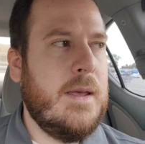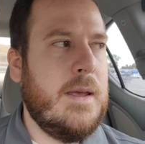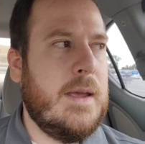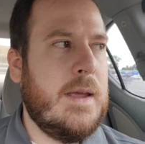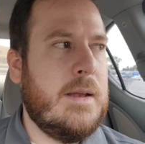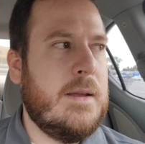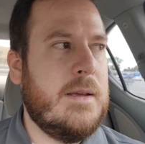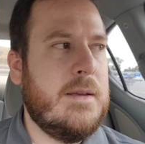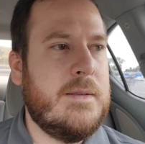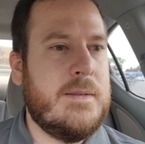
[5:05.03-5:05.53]

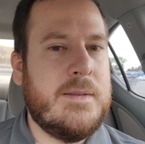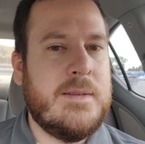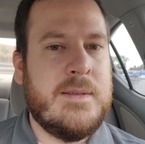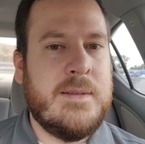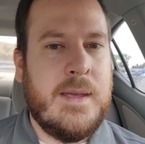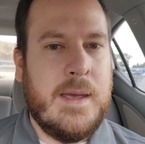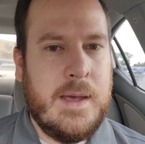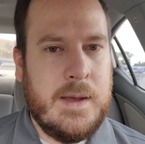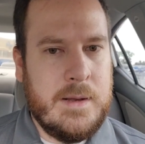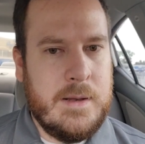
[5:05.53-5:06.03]
it is
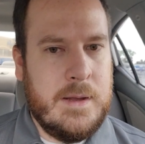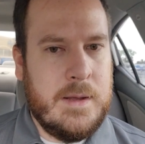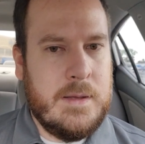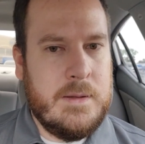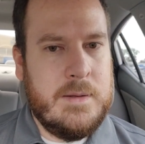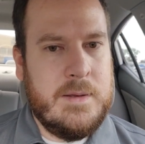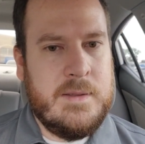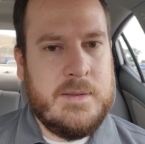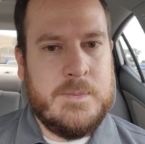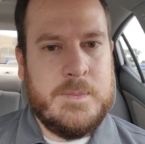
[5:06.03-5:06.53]

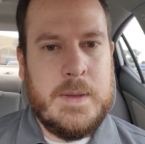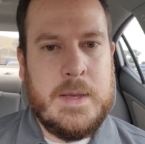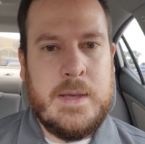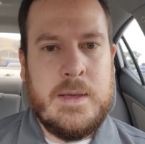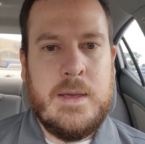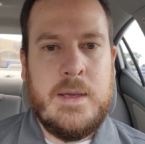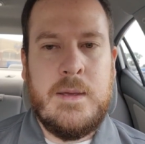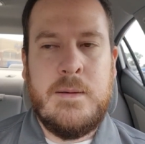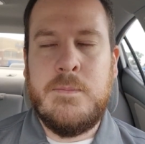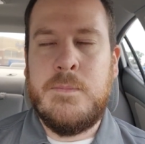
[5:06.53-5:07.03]
technically
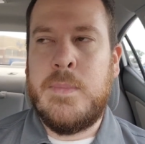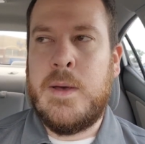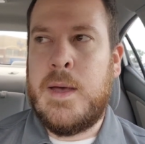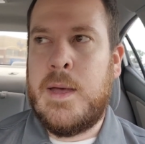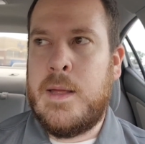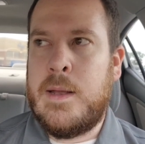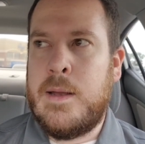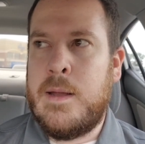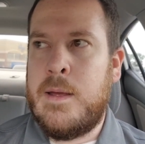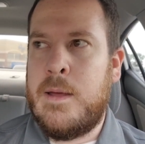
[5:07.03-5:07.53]
speaking,
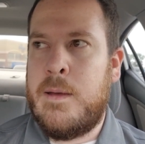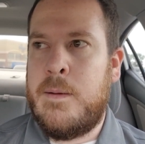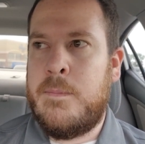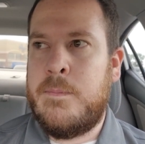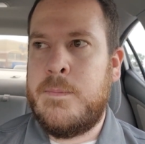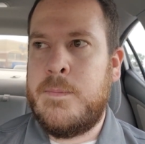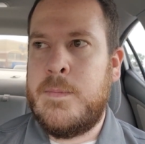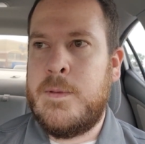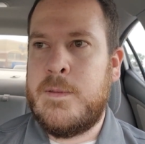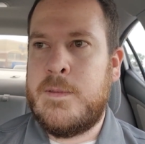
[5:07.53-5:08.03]
but
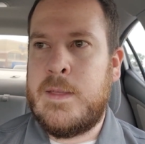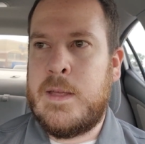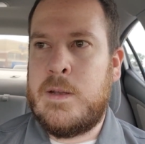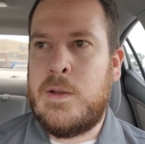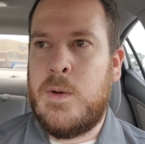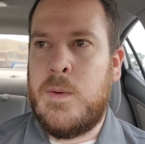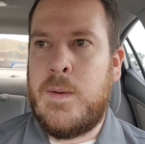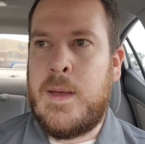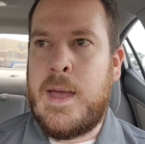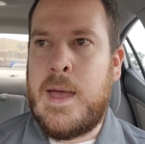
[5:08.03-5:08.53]
because they
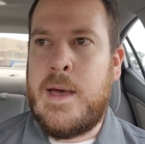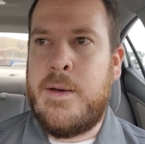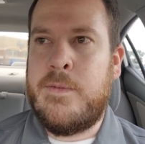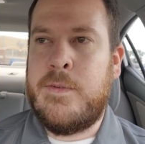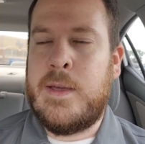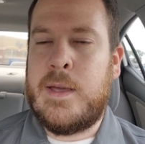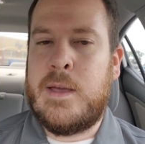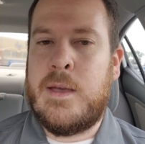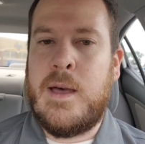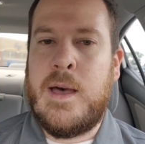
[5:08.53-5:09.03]
don't have
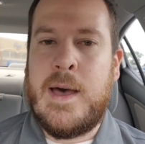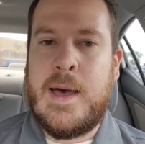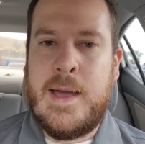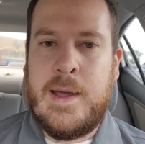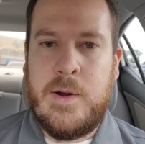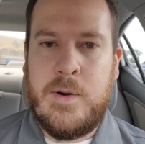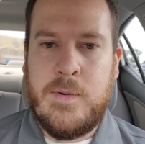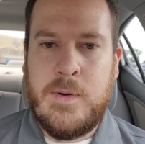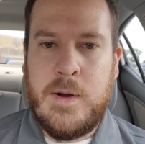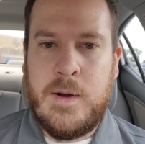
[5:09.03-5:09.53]
like a
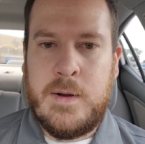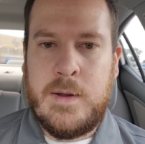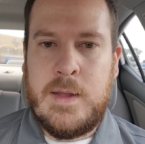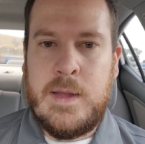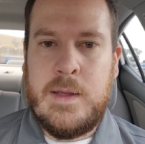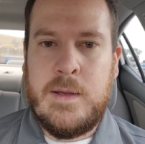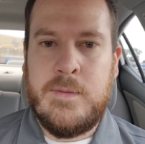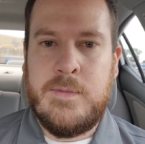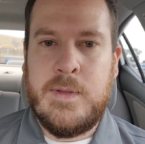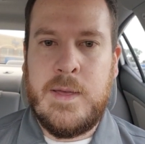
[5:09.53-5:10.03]

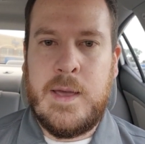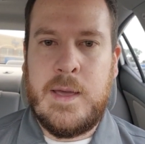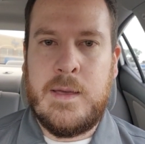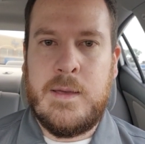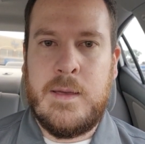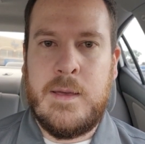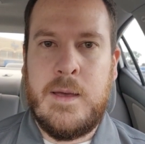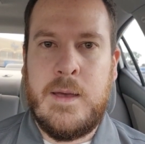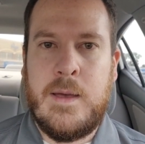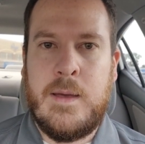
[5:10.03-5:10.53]
hierarchy of like
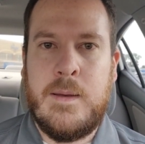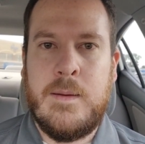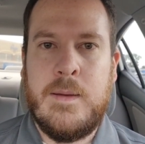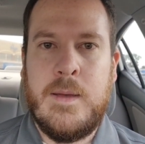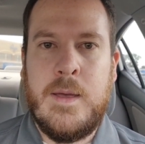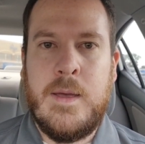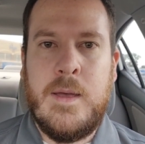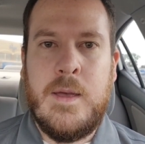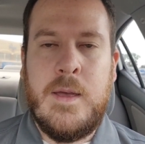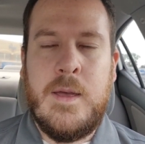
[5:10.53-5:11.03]
a
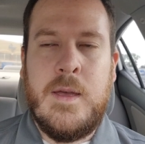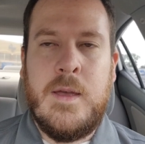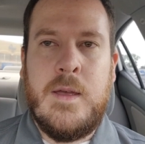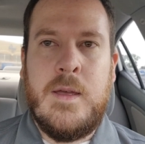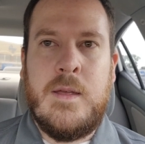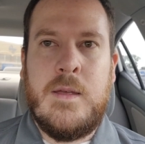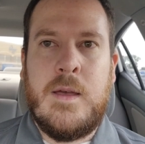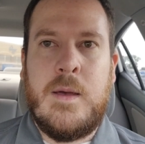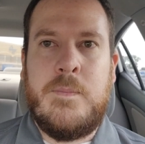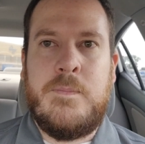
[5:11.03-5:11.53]

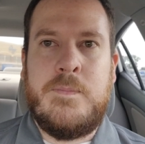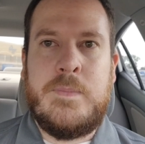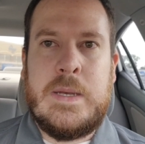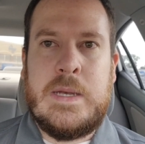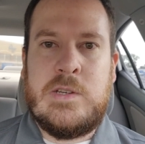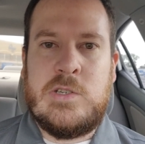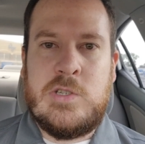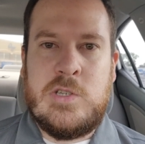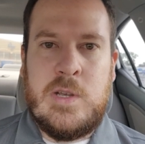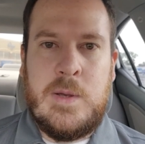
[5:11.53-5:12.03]

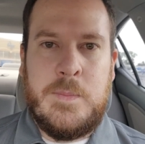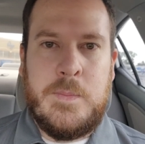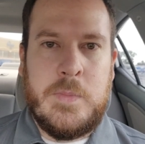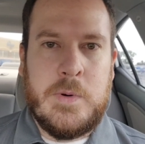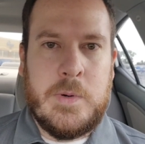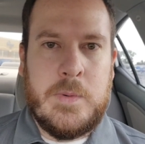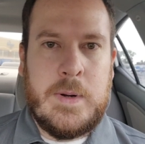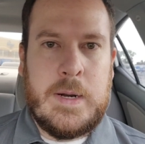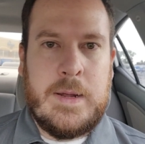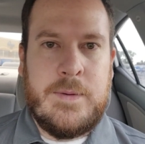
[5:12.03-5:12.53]
bishop
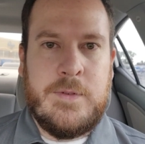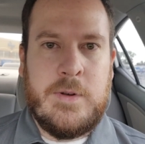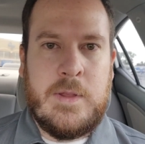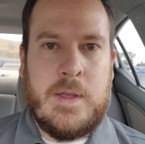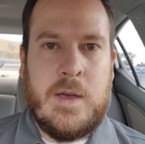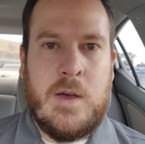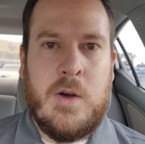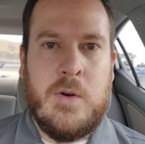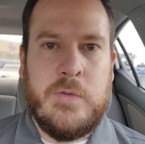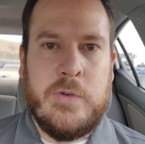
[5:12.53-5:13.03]
or whatever
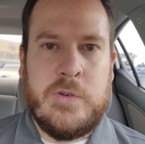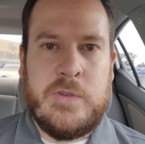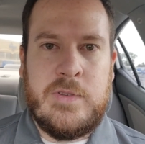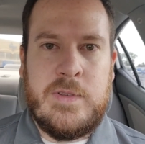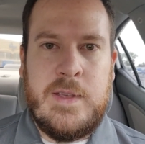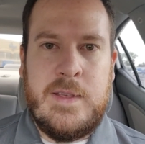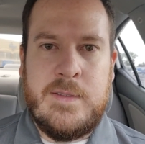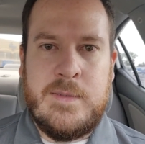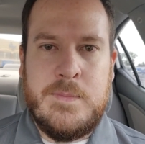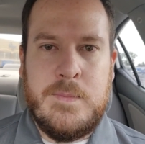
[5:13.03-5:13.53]
that
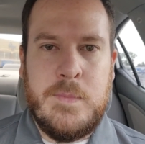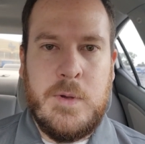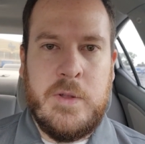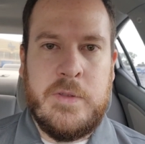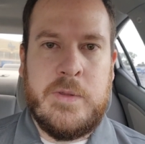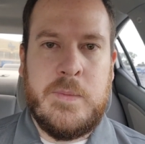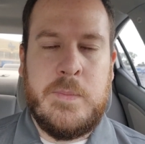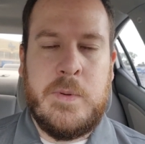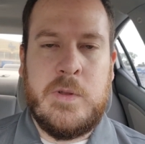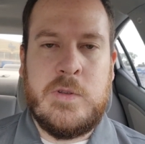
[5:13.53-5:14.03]
oversees
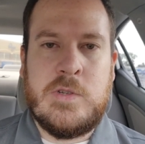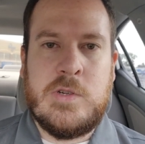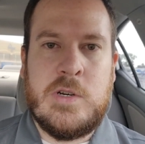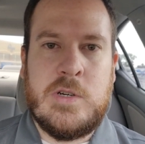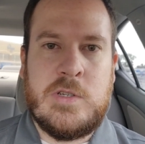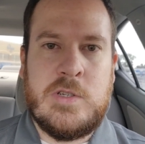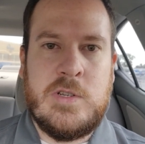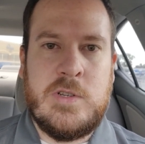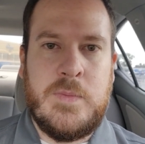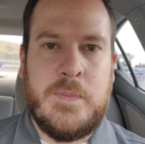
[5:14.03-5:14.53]
multiple
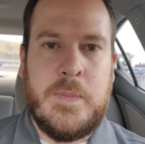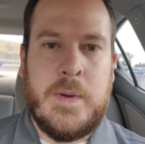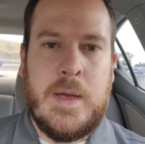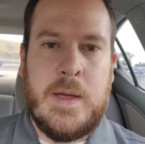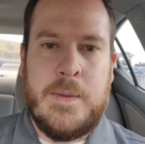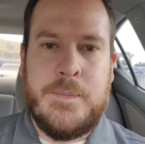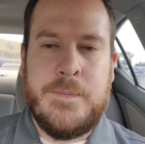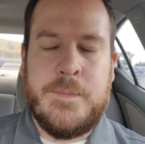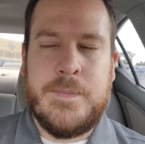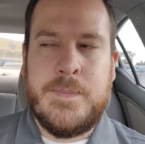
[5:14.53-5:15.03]
churches,
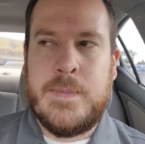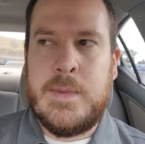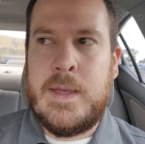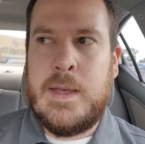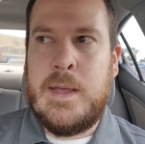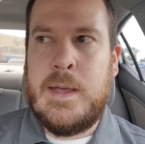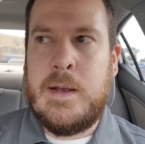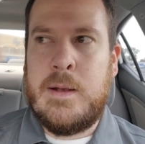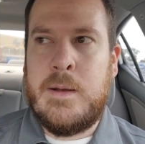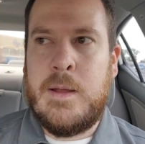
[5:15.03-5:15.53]
but
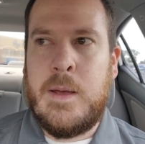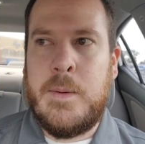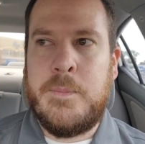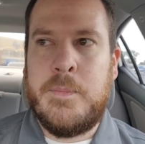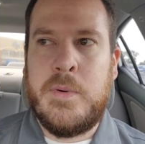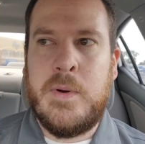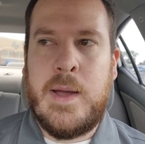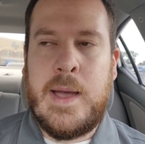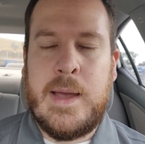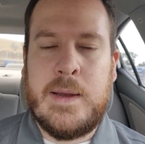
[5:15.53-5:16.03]
in a
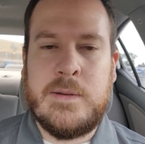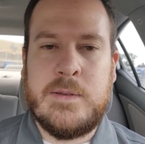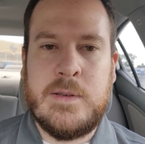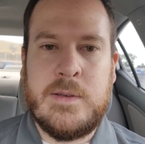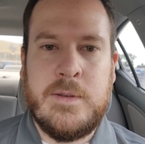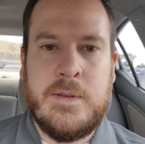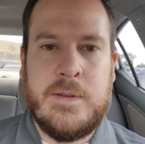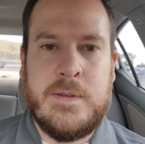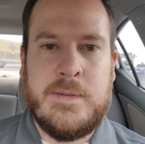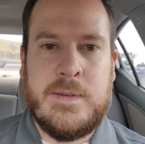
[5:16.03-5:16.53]

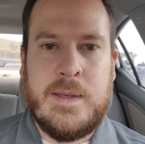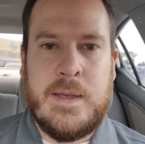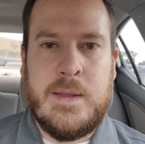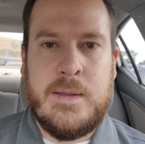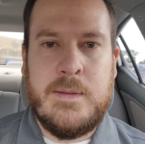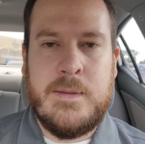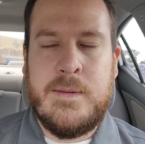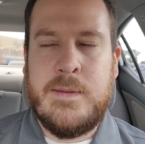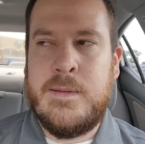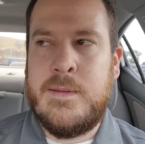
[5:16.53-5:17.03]
practical
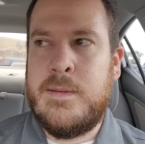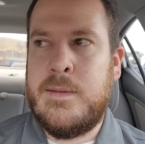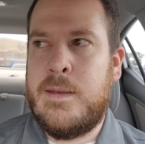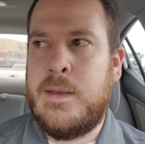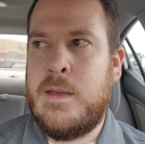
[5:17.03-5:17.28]
sense,